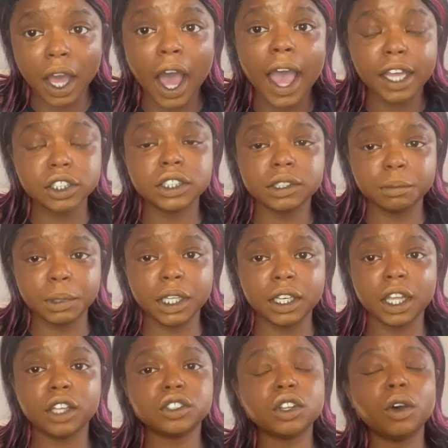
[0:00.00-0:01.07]
I actually mean
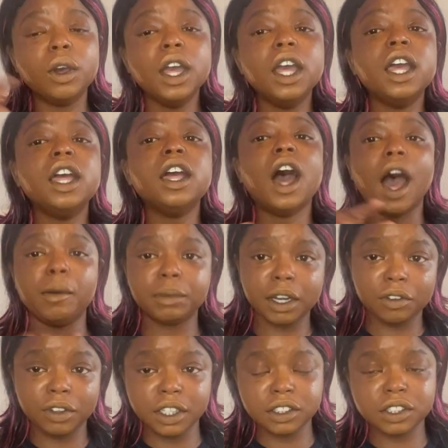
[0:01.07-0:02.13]
that. So I'm going to
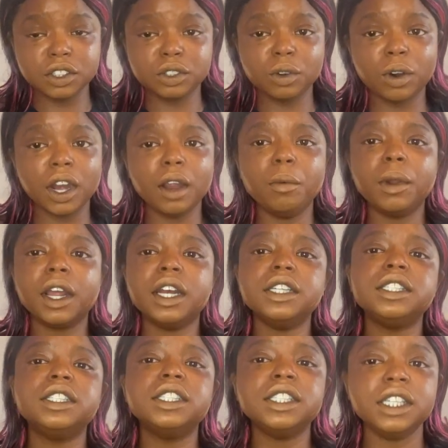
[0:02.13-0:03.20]
finish the story and we're going to
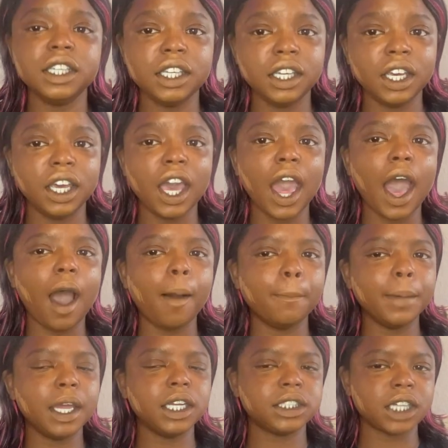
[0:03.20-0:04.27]
see how
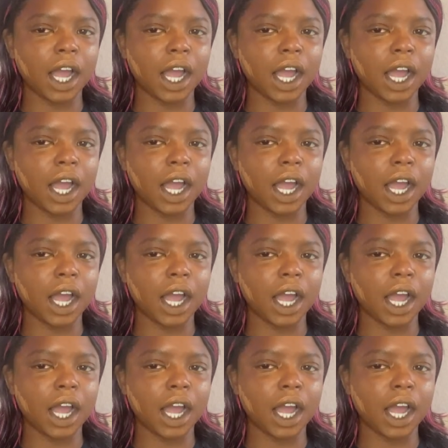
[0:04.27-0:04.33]
much